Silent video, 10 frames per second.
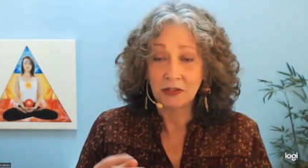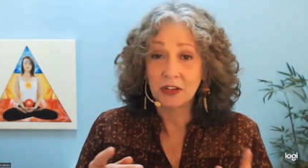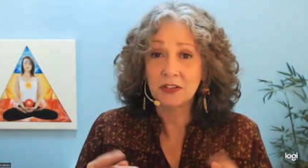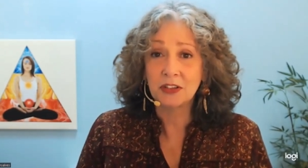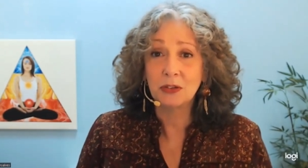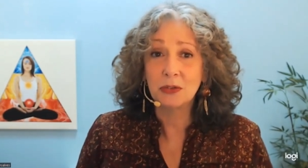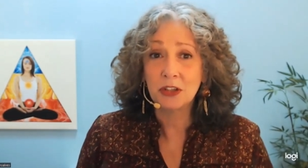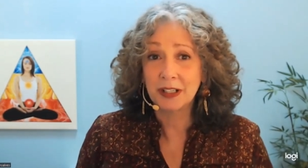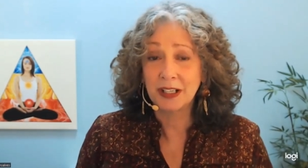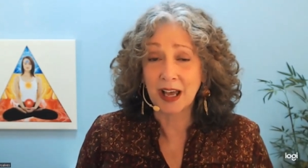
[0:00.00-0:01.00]
the
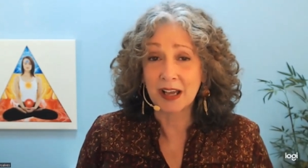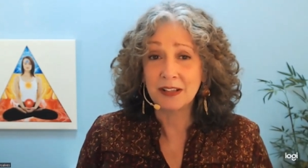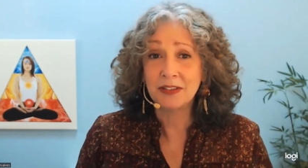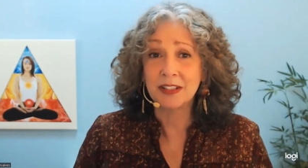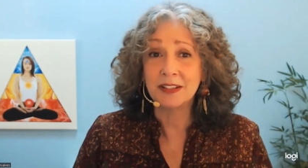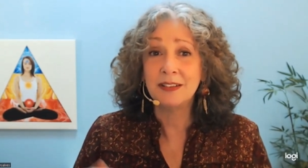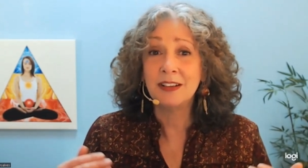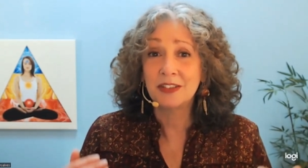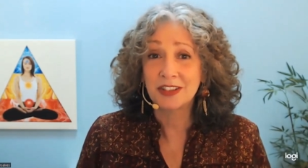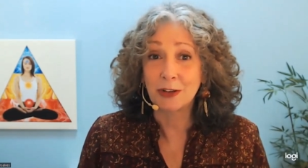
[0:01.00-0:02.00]
solution lies in
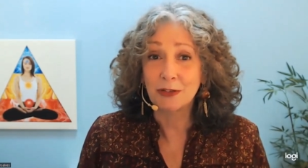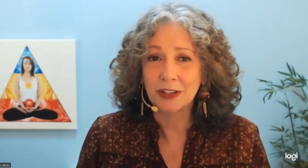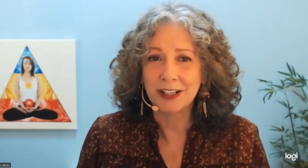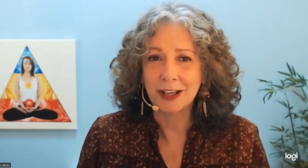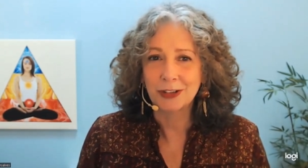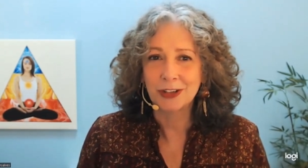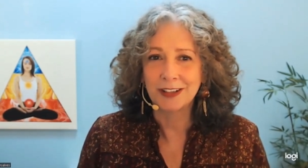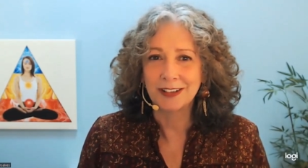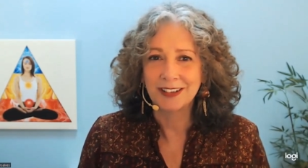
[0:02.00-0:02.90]
self connection.